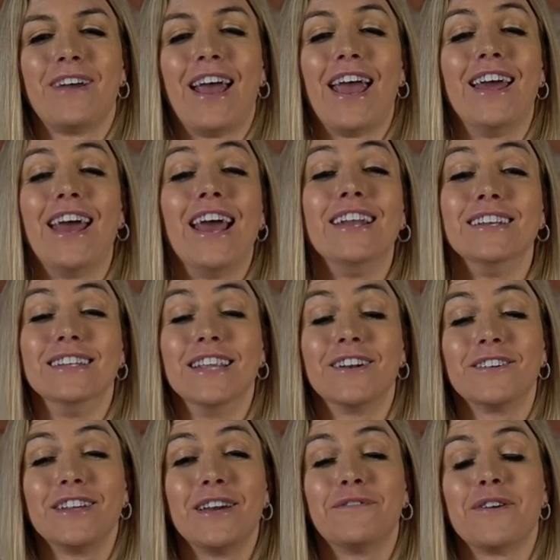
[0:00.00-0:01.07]
and, and,
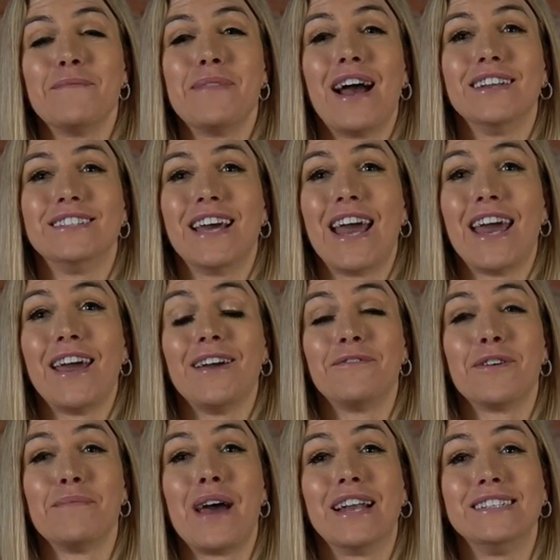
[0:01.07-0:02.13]
literally from that day and
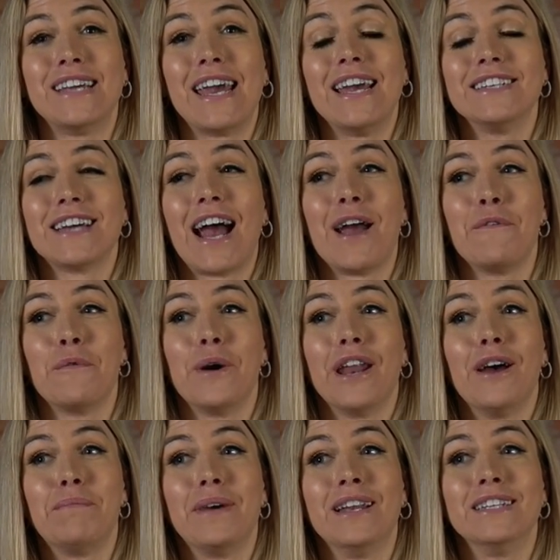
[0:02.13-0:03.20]
from that date, I went
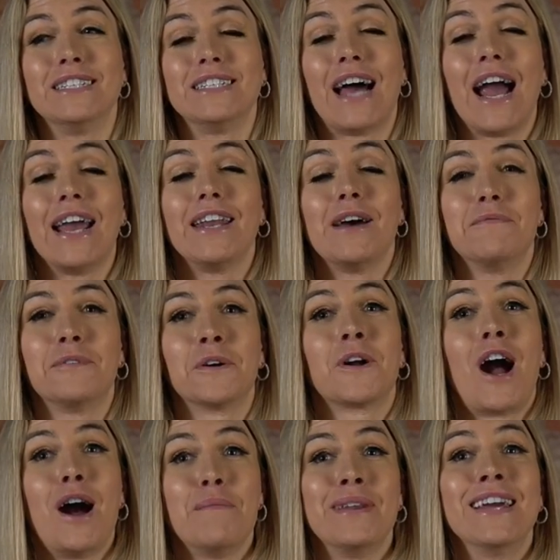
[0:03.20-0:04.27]
up and signed up for
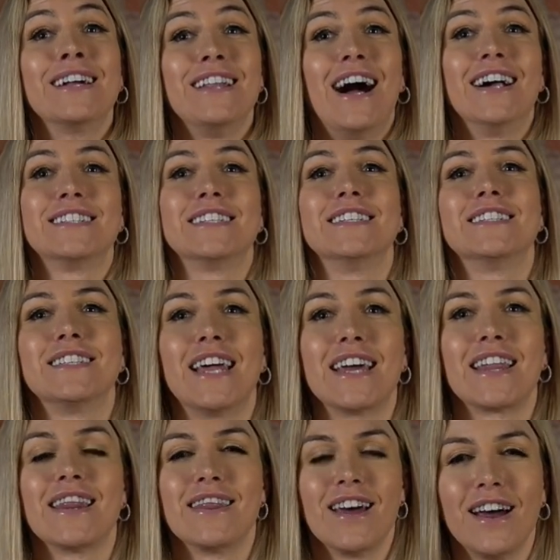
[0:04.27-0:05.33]
comedy classes.
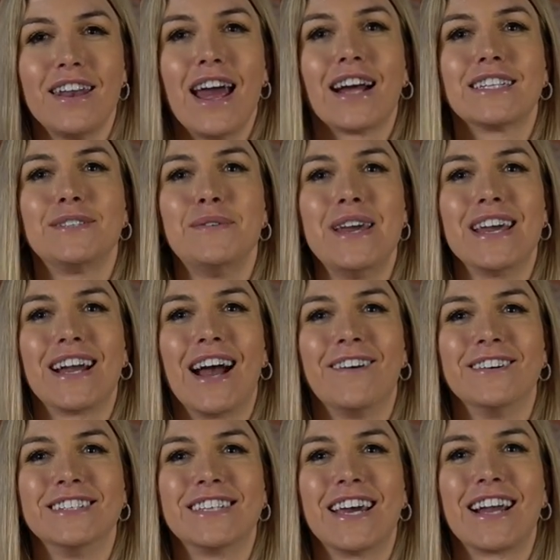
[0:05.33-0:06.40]
Like the next week, I
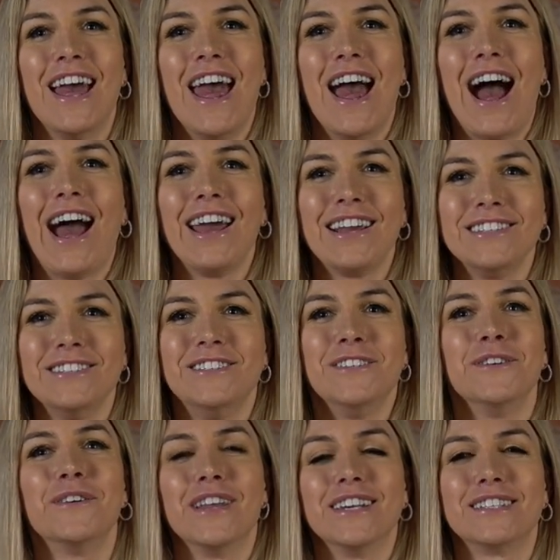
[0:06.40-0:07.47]
was like, I can
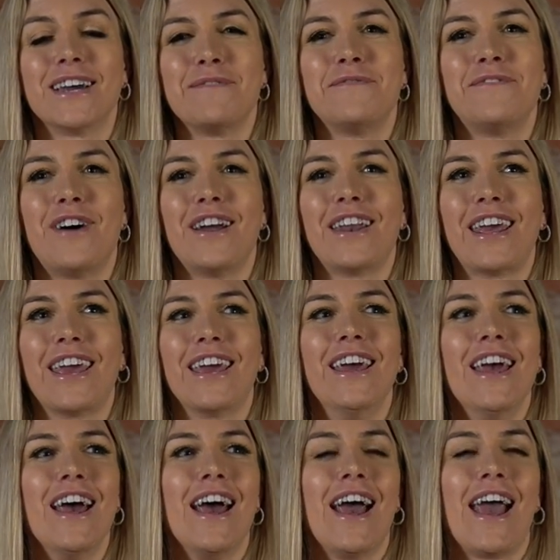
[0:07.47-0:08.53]
do this. I'm funny,
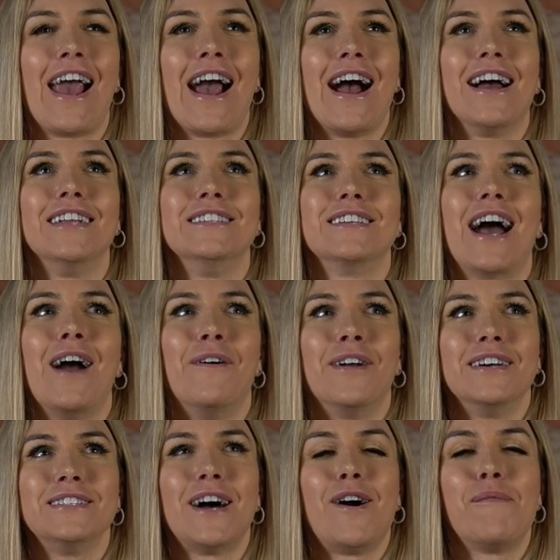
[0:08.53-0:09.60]
and I
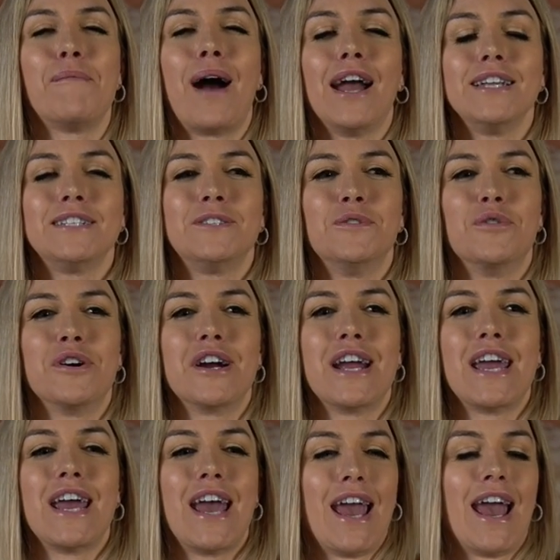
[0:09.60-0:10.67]
want to tell my
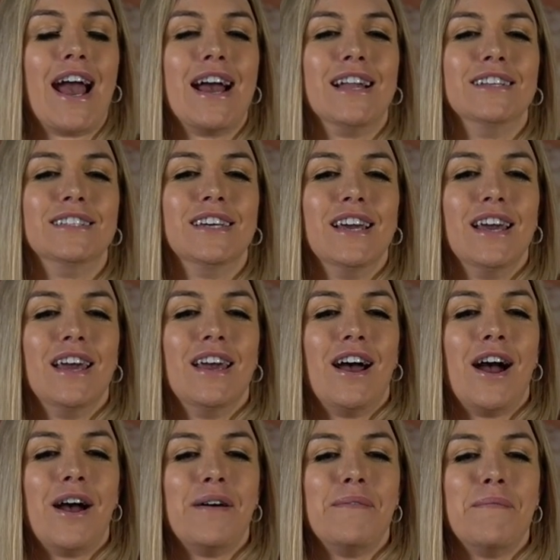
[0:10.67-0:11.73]
story. And
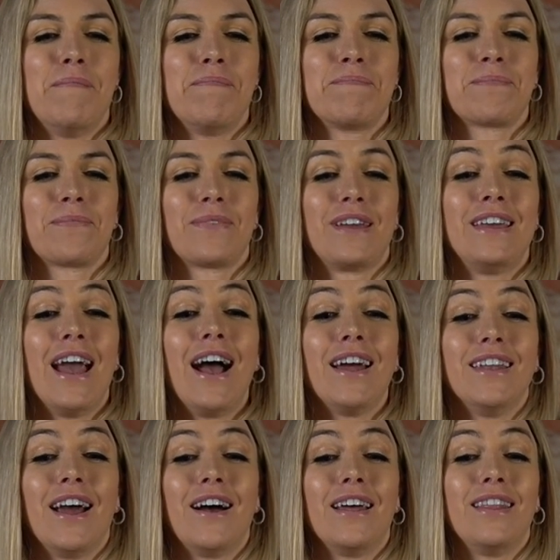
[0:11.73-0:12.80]
um,
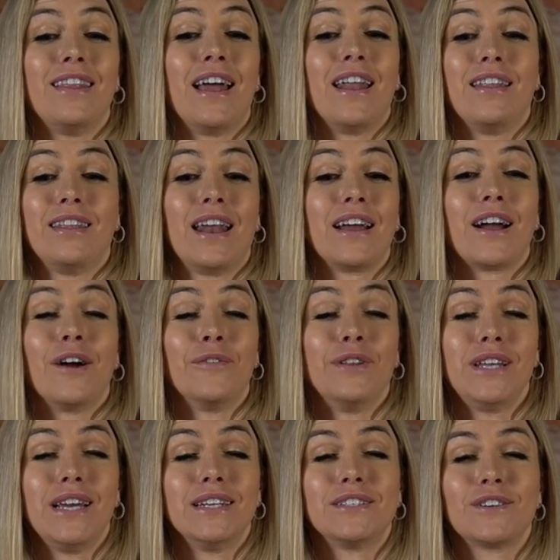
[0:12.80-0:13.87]
yeah, now, then then I got
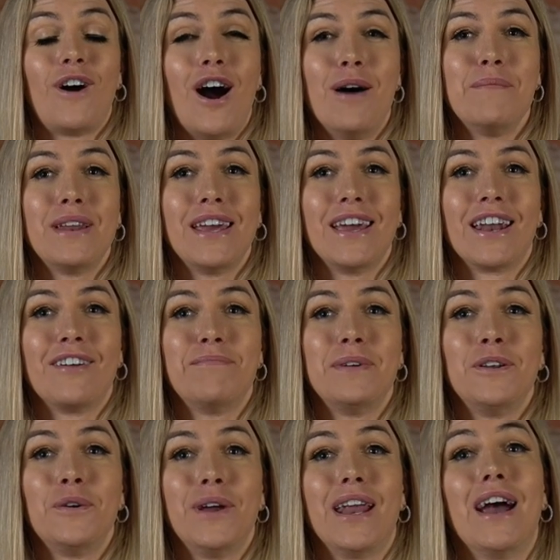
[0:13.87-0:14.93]
really into comedy, and I've
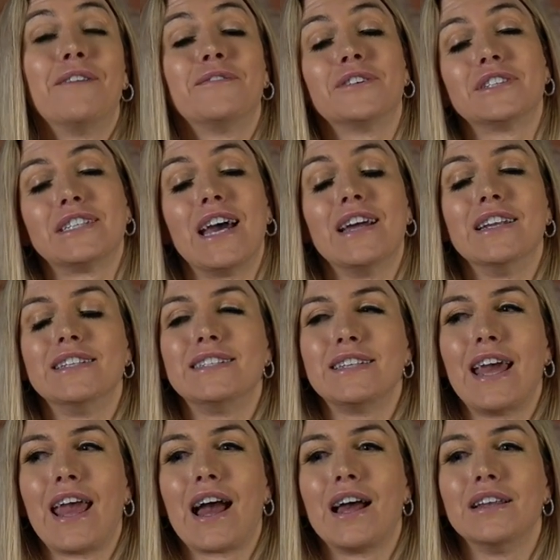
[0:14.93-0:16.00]
been doing it ever since.
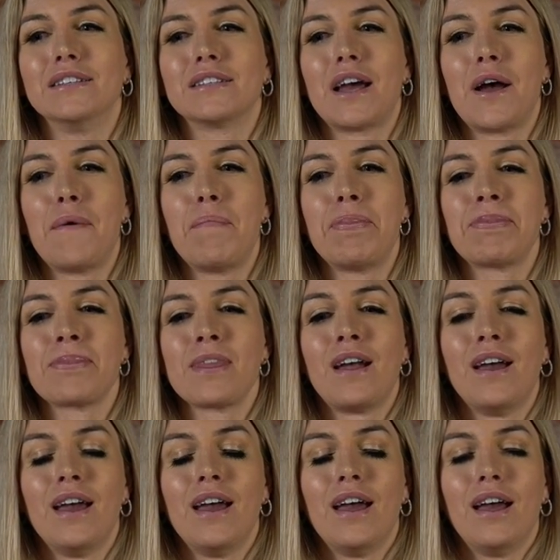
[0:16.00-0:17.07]
And um,
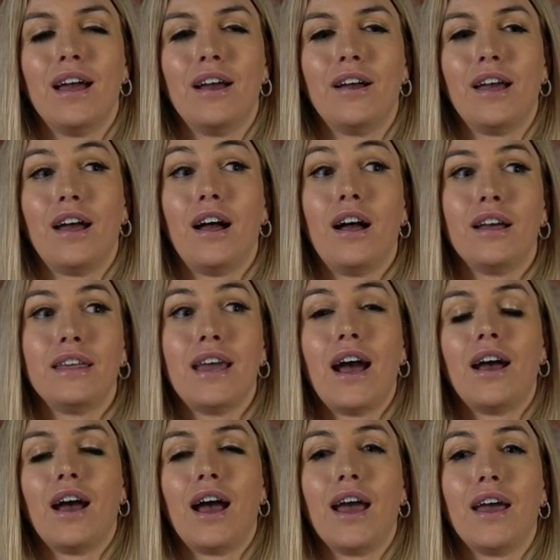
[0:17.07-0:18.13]

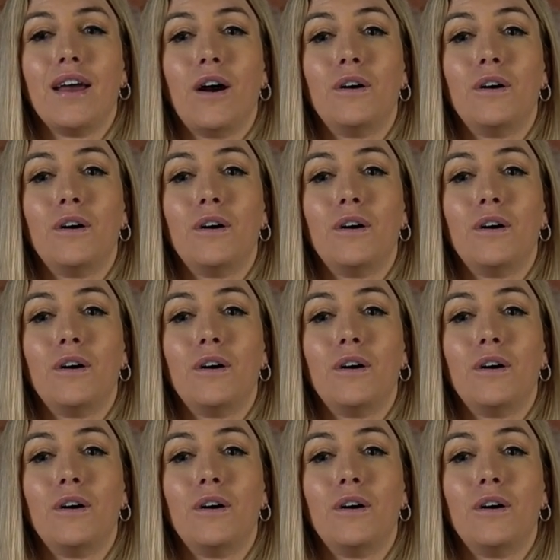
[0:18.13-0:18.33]
yeah, I